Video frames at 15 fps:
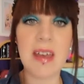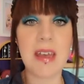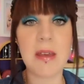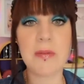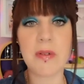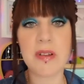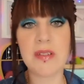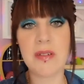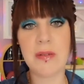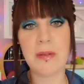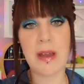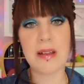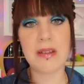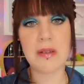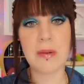If I
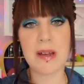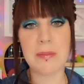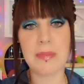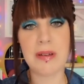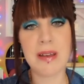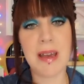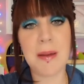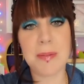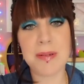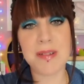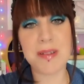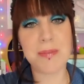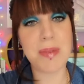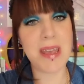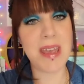do, and you happen
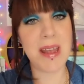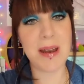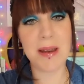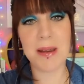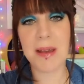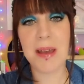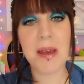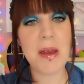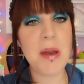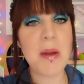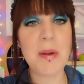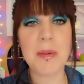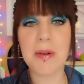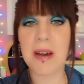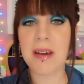to be in
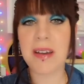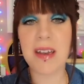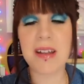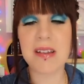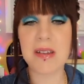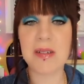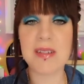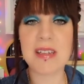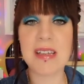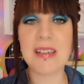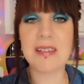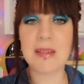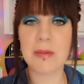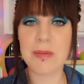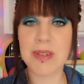work and you see
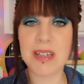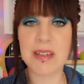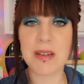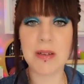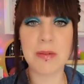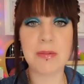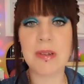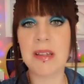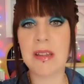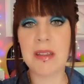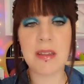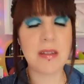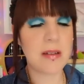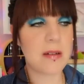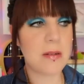some weirdo with
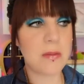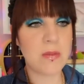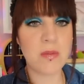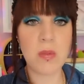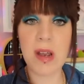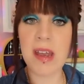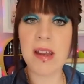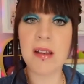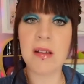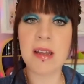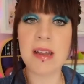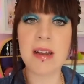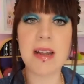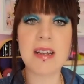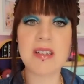weird
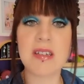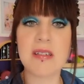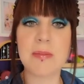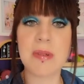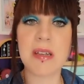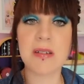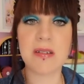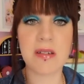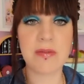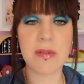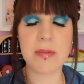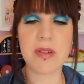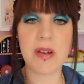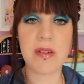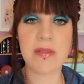looking lashes because I've
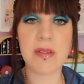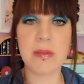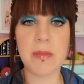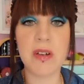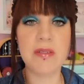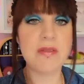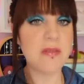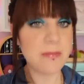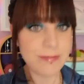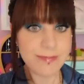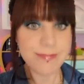ripped half of them off,